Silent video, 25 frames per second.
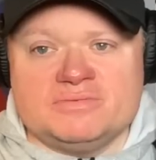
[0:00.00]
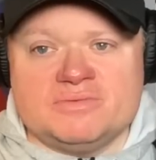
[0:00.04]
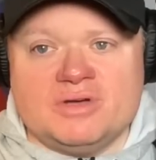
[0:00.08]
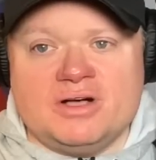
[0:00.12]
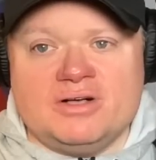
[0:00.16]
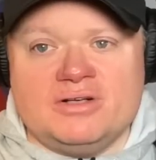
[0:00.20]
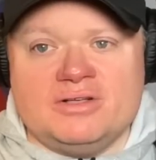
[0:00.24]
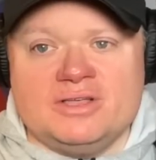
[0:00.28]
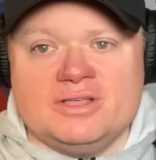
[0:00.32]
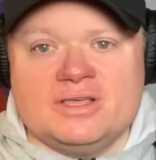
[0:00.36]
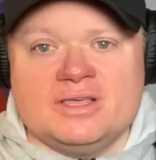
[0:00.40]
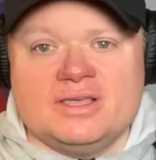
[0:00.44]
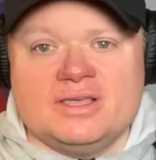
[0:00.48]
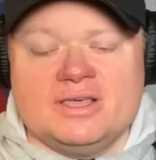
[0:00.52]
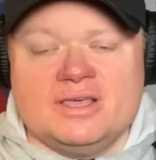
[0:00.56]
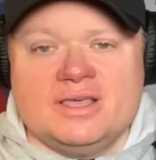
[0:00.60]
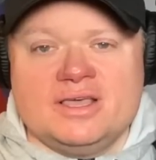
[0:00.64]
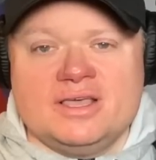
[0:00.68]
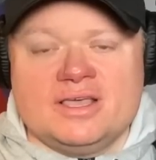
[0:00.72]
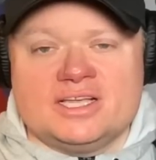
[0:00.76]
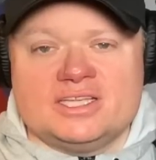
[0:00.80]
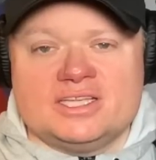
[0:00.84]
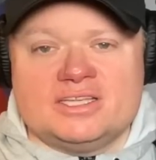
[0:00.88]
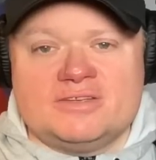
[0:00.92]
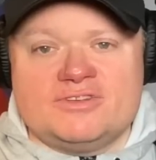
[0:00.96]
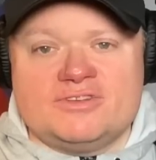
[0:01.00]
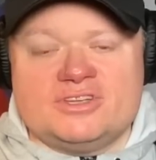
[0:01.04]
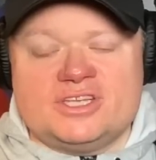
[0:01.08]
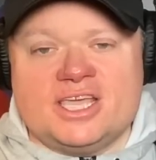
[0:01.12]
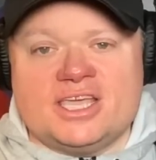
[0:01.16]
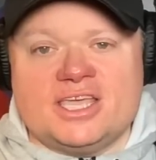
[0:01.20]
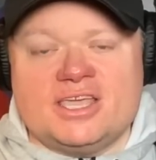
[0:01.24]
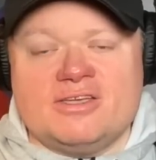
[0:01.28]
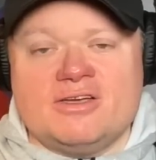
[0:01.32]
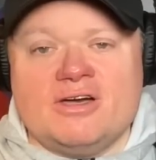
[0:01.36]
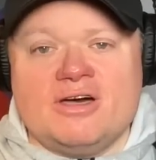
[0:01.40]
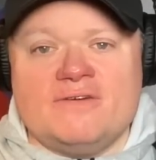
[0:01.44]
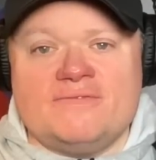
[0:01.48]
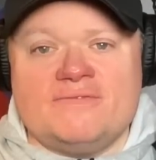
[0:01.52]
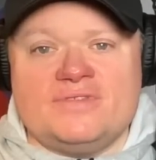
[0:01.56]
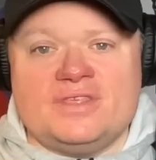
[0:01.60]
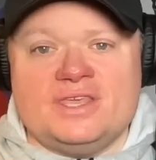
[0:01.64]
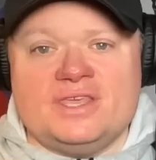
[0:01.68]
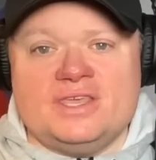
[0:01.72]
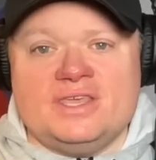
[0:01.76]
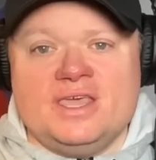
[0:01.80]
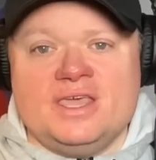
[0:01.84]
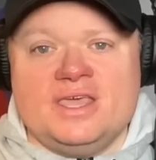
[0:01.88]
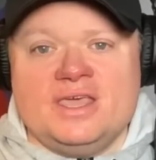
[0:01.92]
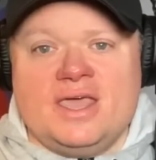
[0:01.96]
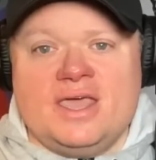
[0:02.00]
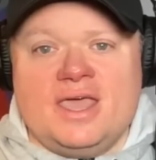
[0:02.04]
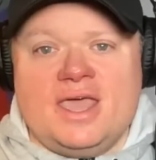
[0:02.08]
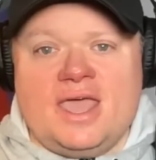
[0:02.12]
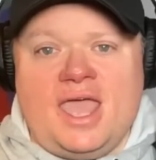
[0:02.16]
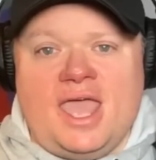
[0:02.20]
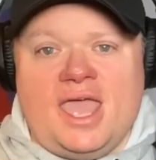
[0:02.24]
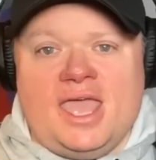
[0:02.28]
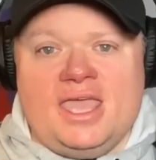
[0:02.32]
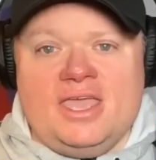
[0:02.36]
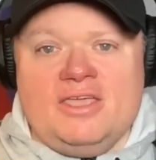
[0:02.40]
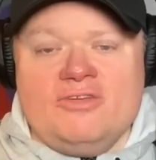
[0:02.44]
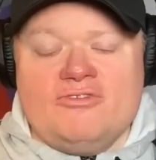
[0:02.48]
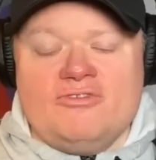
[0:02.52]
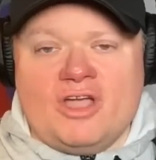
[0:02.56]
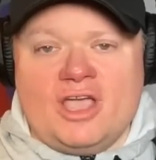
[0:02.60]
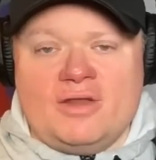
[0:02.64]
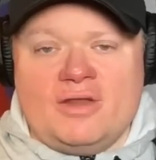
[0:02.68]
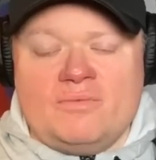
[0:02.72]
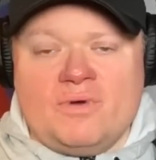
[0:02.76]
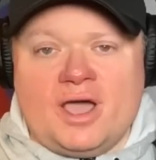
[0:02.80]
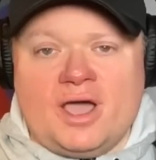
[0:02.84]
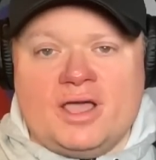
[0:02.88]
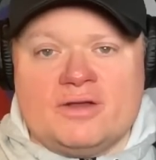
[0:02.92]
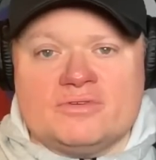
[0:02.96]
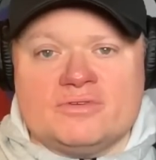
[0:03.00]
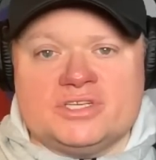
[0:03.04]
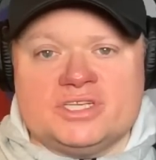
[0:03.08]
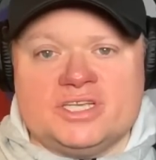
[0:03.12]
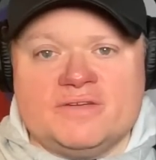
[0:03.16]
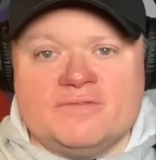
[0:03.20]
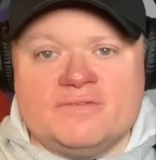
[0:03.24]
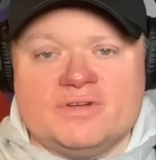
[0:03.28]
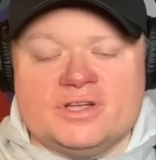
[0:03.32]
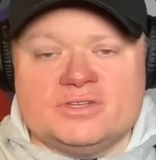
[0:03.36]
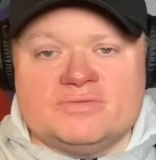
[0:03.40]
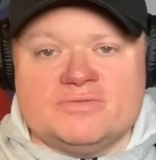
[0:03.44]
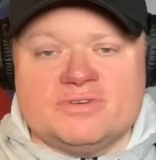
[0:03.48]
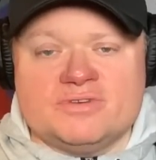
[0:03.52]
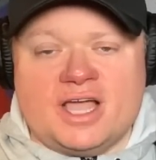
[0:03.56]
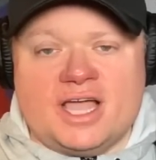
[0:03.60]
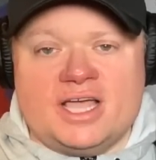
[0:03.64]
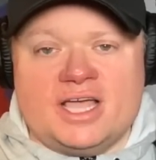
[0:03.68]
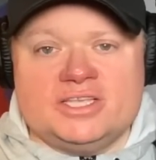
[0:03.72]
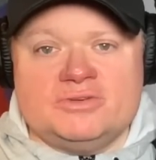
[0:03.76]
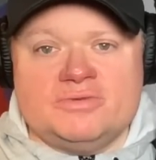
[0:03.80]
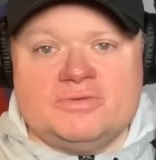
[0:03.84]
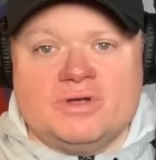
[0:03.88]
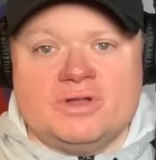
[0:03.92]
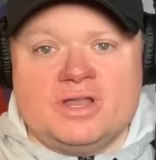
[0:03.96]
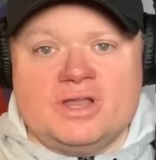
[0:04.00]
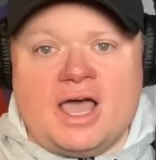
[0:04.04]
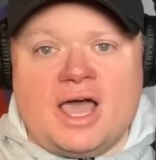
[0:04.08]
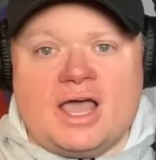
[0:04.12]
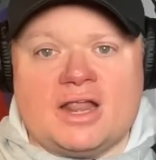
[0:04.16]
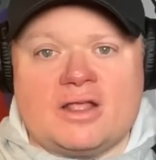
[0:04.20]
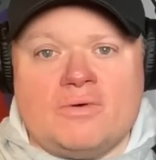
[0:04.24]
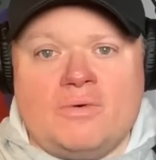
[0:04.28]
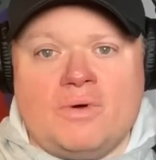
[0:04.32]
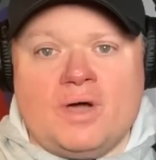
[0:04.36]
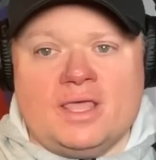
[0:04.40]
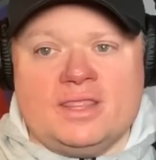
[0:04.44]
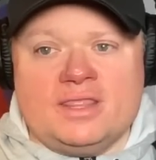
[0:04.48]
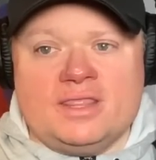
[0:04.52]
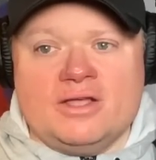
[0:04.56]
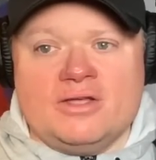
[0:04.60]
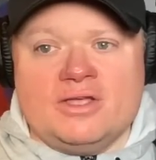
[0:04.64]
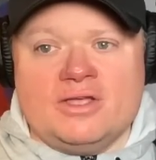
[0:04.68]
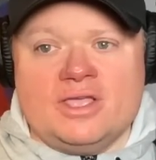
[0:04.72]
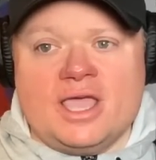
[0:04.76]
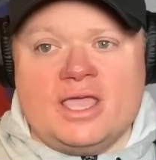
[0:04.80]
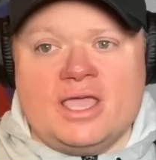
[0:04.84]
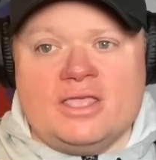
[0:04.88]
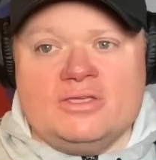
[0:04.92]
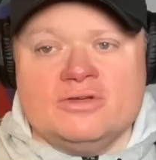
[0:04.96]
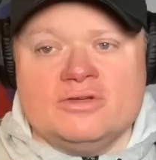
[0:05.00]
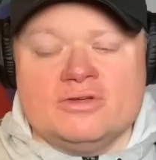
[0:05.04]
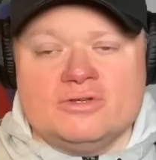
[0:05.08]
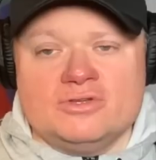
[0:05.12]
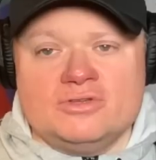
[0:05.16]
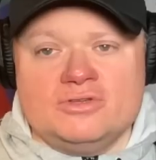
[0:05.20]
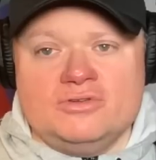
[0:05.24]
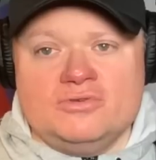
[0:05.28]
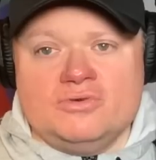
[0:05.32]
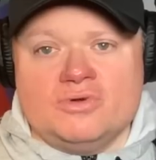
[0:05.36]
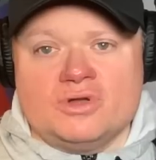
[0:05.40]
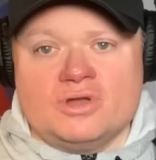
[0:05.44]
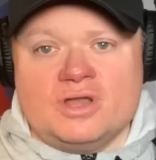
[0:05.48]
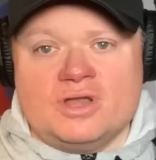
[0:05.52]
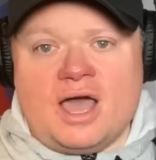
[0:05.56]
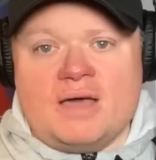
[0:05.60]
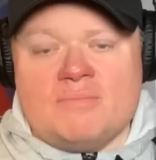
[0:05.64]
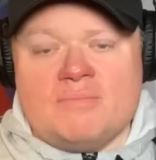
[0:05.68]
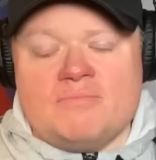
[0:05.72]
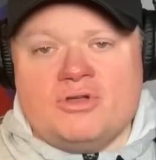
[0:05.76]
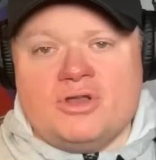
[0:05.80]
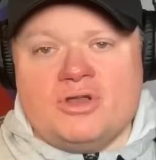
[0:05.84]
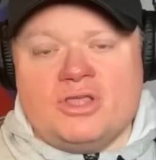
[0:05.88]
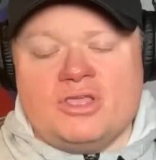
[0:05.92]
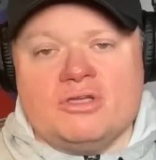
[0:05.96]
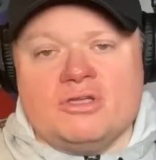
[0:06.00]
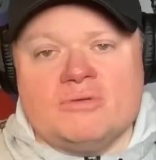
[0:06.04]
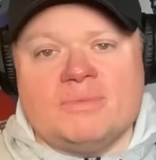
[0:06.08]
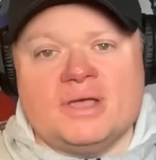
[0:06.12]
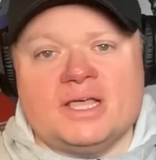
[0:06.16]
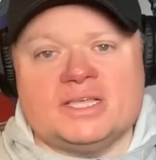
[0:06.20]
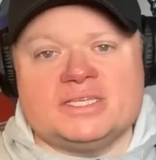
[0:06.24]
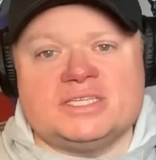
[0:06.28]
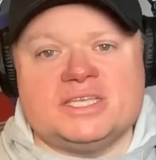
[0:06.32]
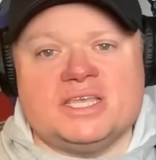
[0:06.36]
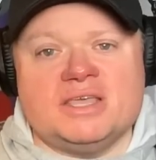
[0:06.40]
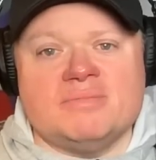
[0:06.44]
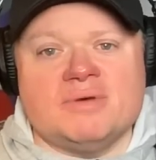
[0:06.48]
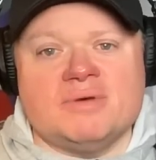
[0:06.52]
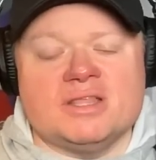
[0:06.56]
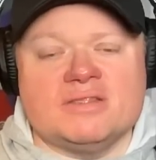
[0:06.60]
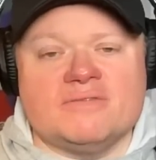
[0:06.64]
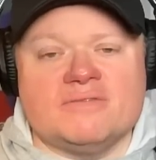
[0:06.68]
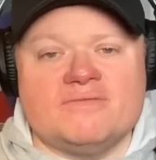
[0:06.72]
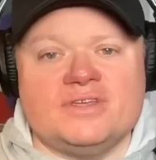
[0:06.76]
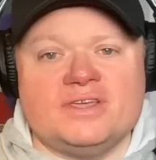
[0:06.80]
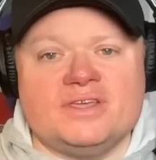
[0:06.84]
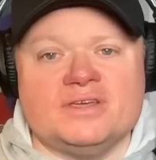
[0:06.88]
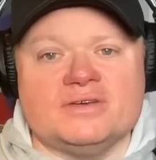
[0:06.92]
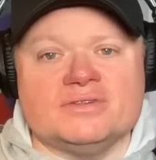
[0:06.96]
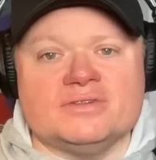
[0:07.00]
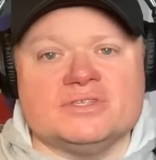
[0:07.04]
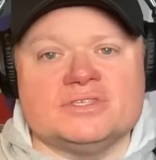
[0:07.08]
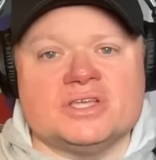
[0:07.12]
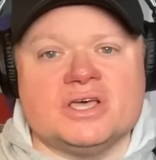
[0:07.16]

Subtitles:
Well, because if you're taking off the A-grade wide receivers for guys who are not quite there yet, you are not putting your best team on the field.